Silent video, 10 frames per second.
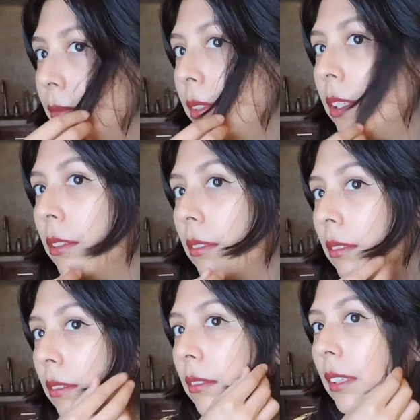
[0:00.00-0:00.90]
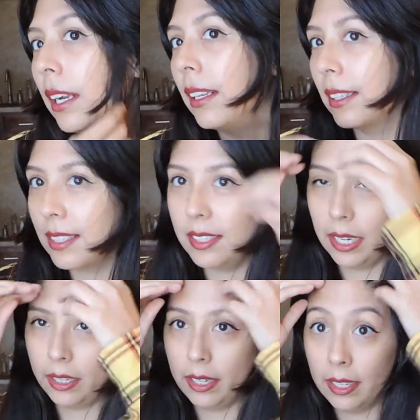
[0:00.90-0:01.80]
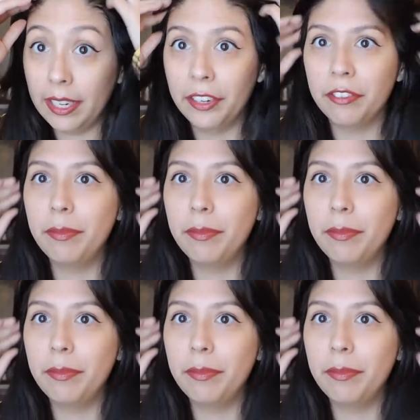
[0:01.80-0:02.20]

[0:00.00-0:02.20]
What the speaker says: kind of like a second layer of